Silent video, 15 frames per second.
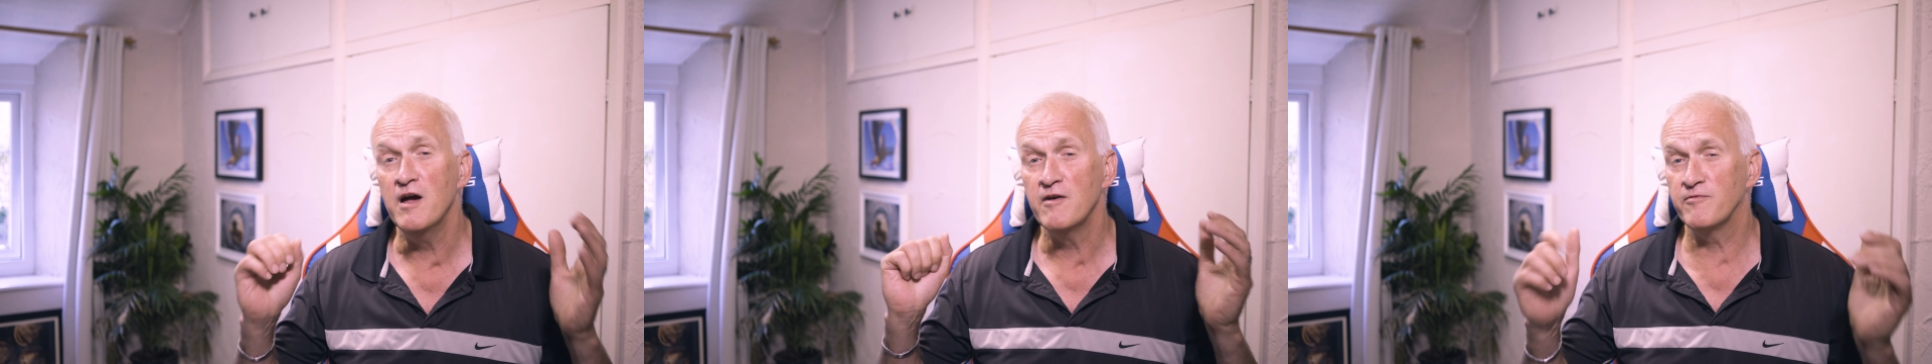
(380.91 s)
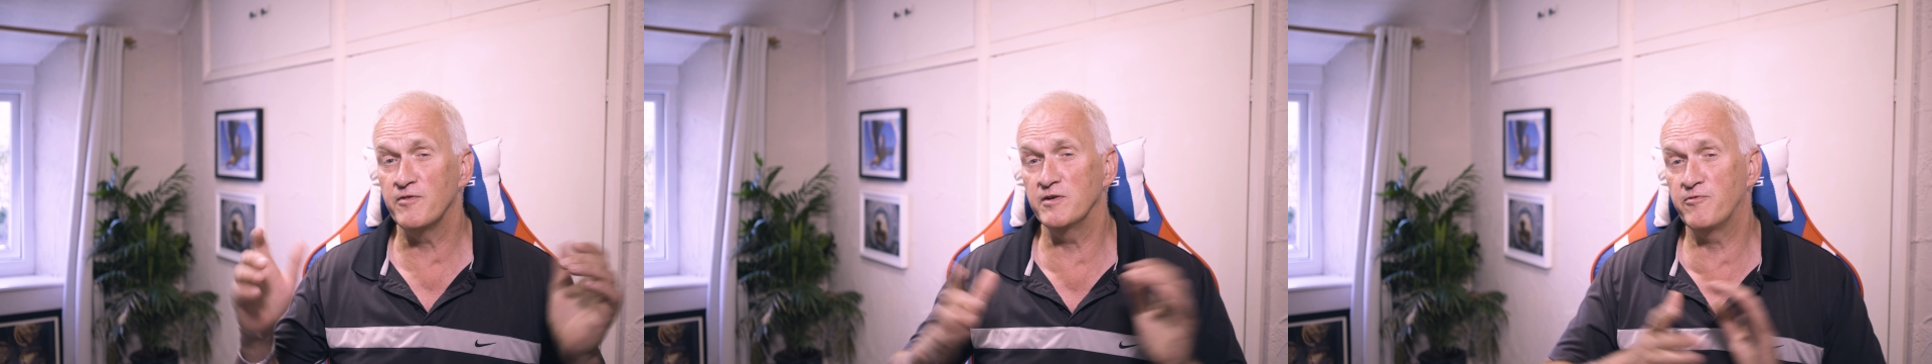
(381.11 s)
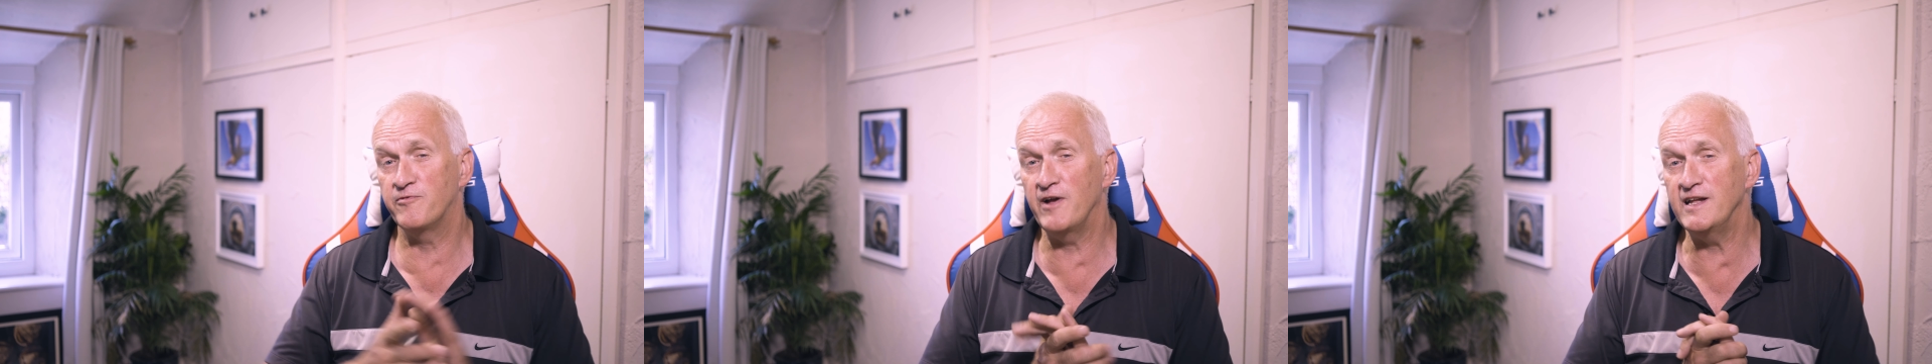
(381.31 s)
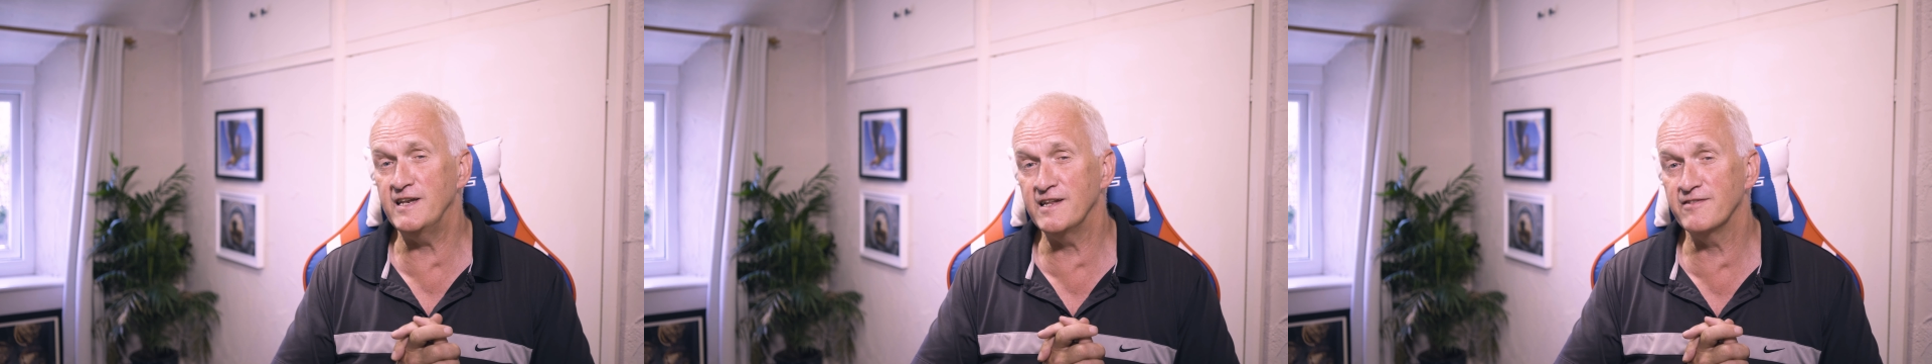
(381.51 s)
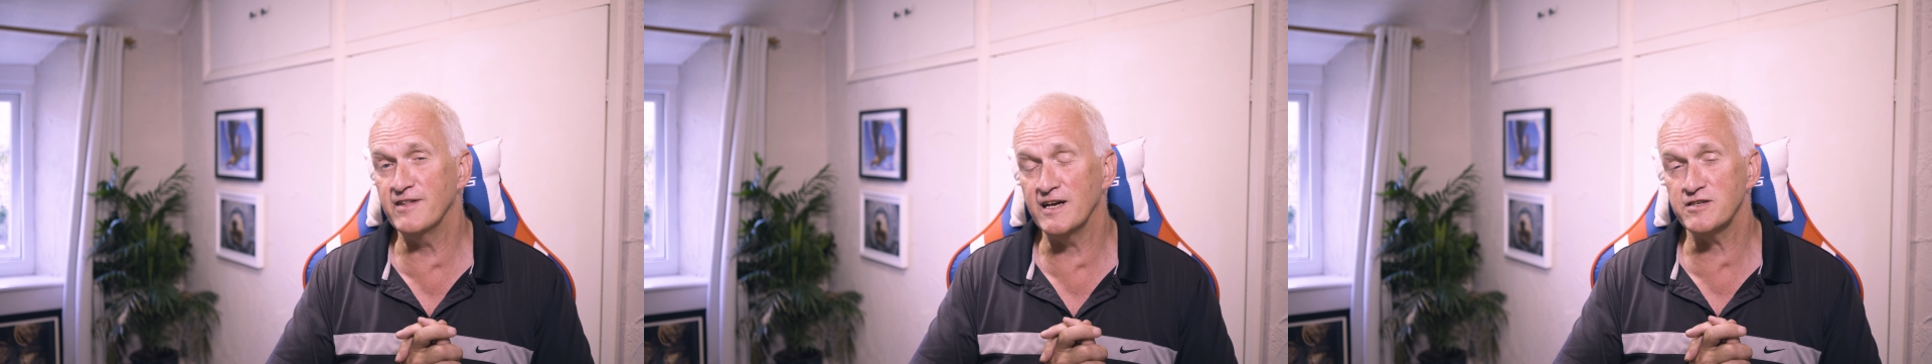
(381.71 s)
for
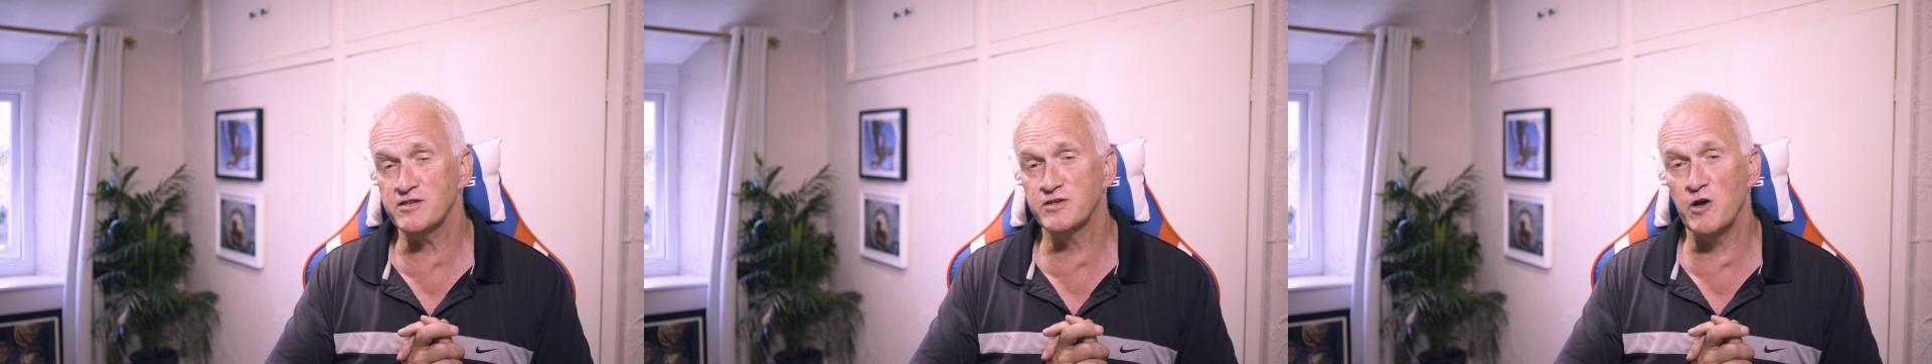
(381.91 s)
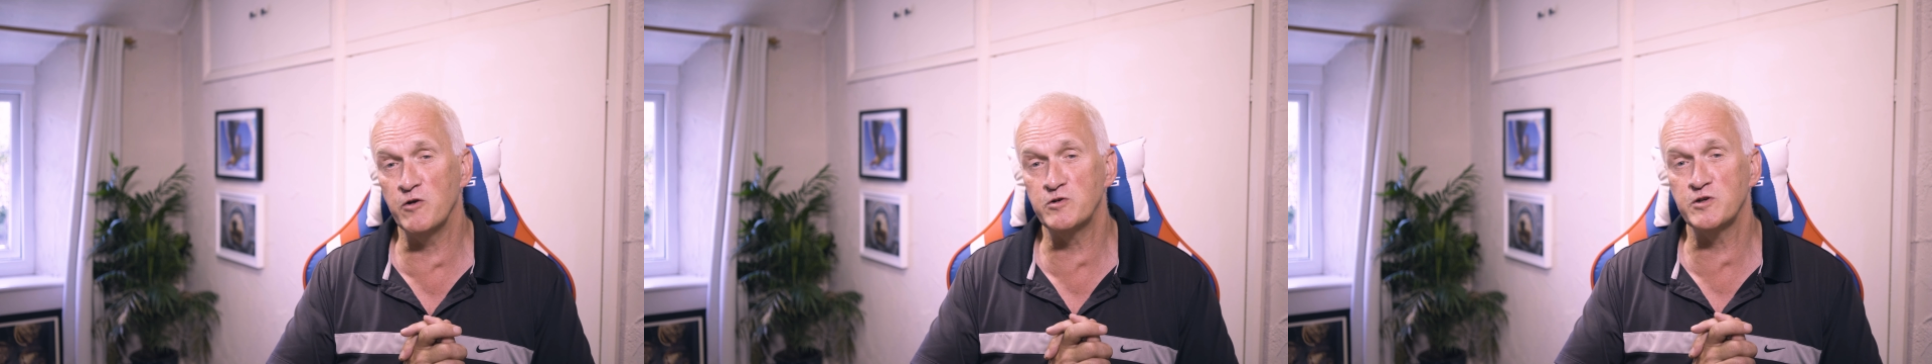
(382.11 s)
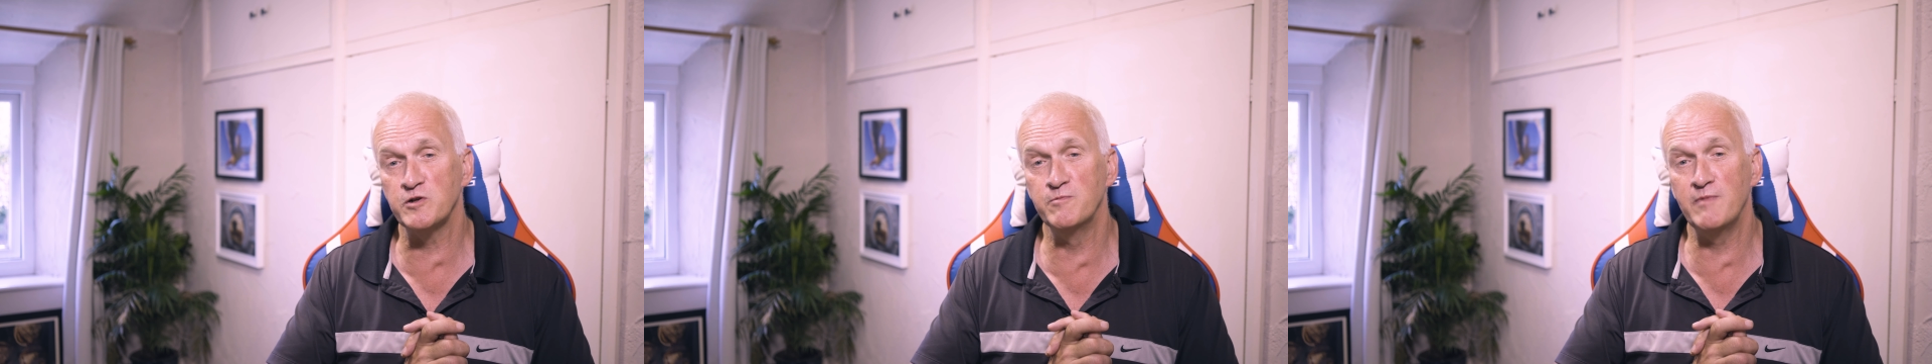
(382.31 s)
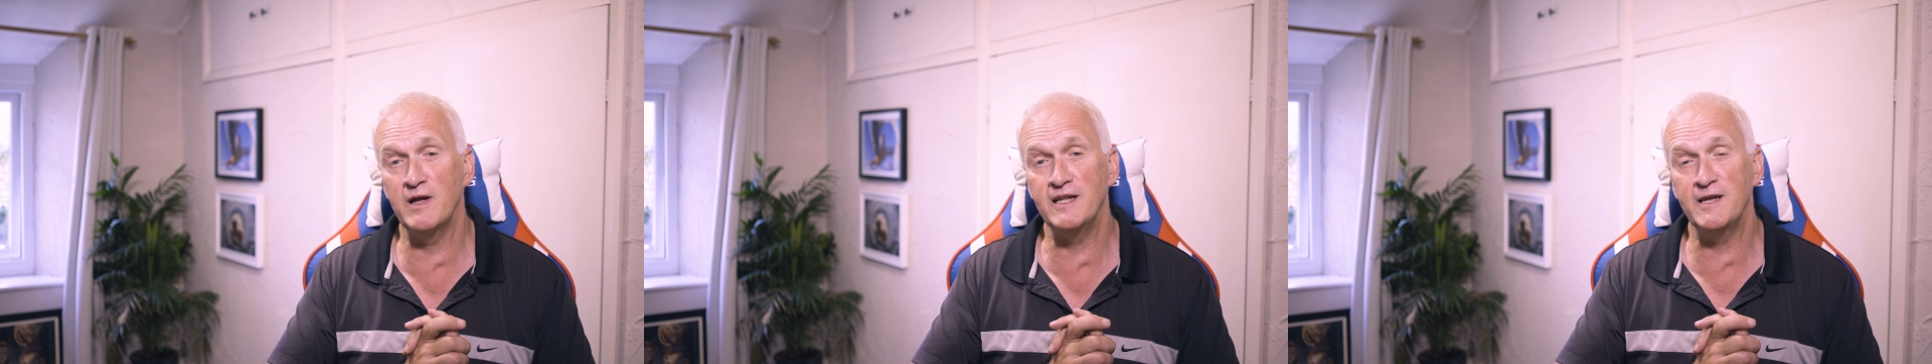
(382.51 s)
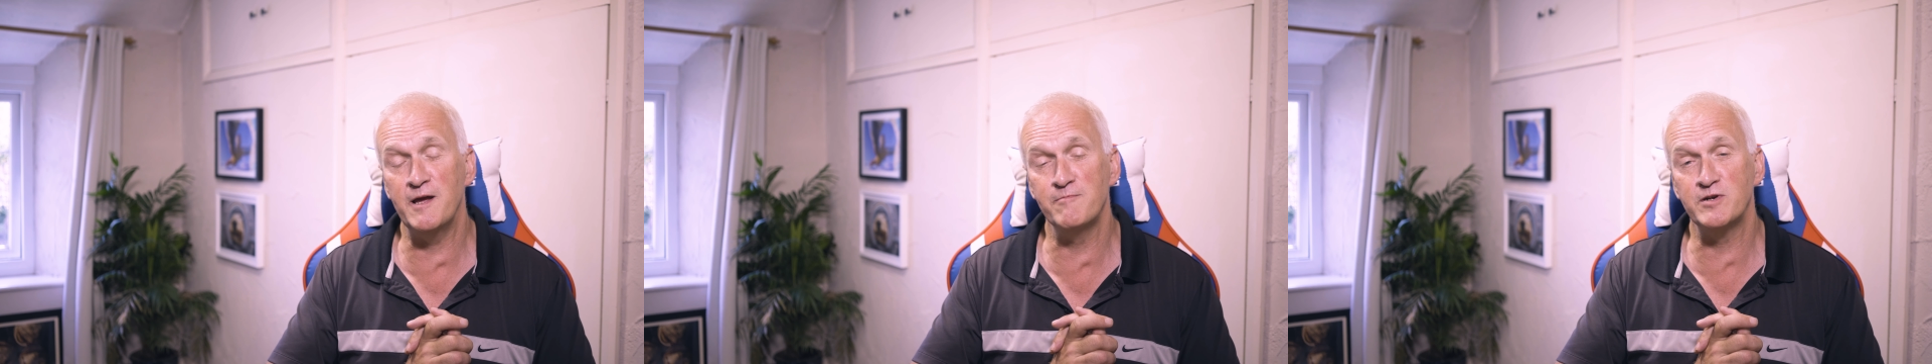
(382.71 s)
feeding that social
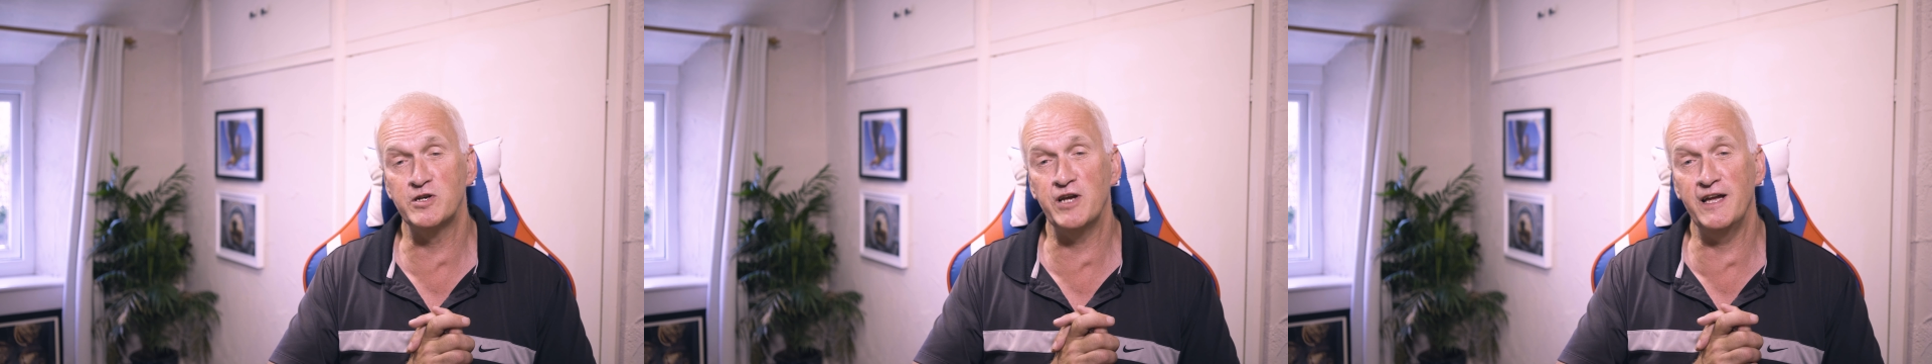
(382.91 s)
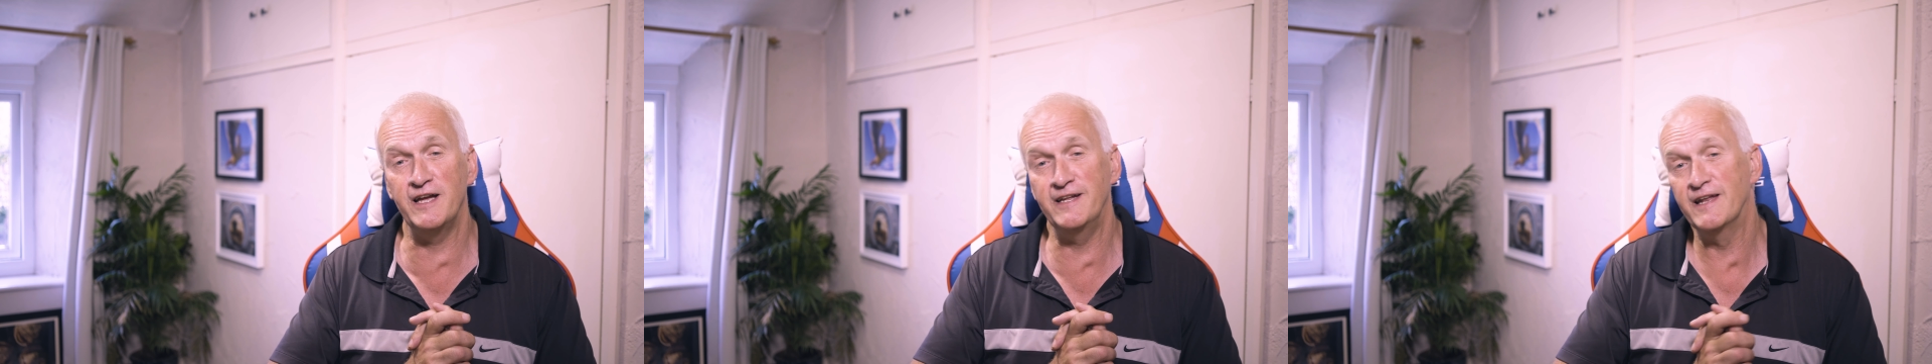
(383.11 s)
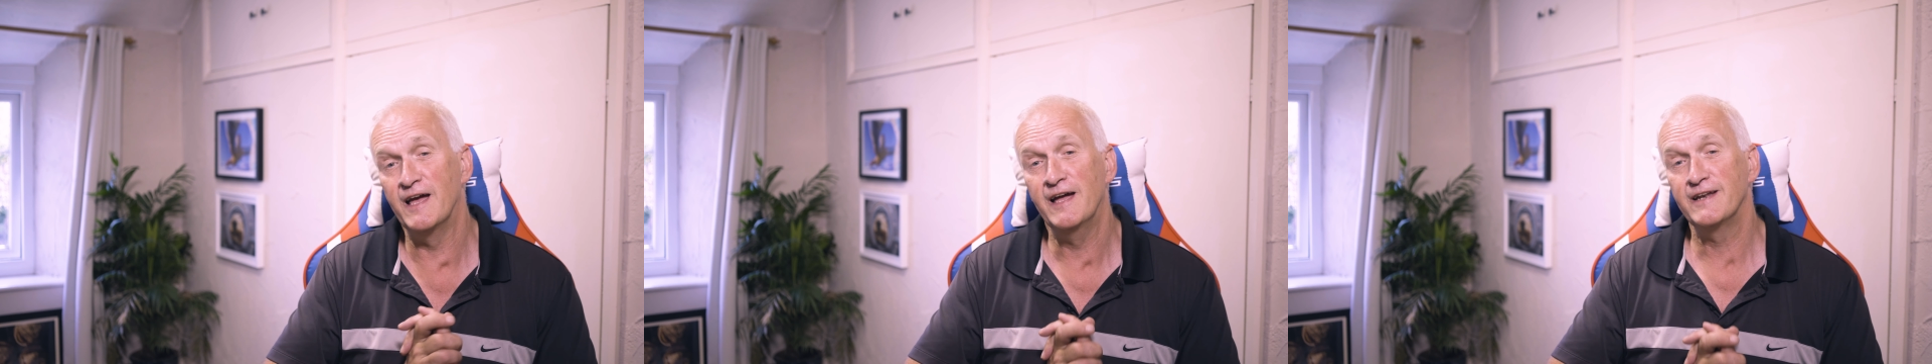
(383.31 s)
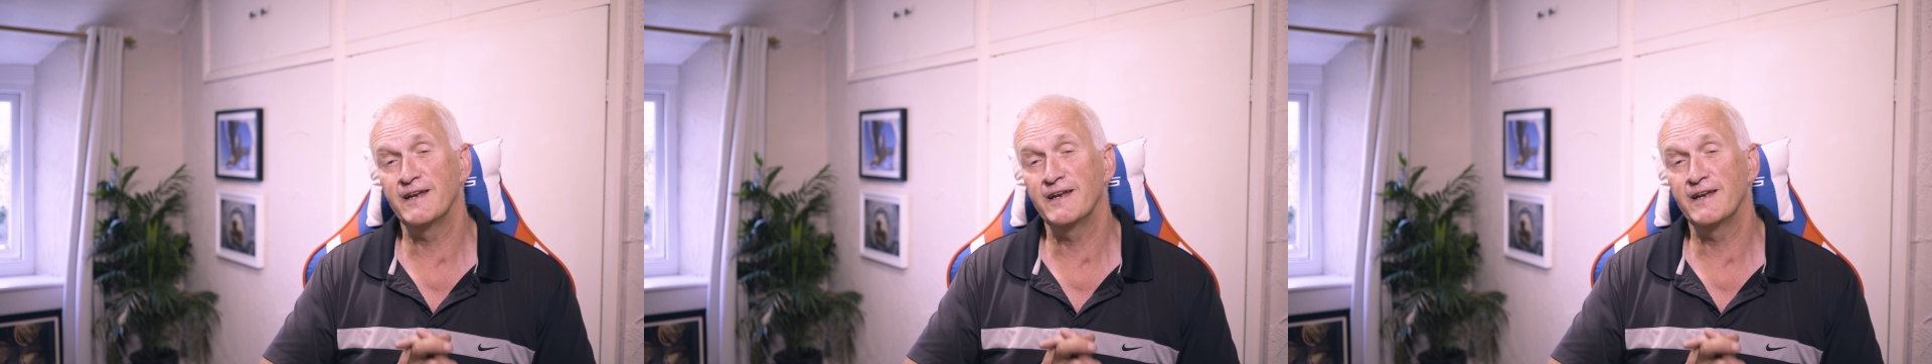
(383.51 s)
media machine.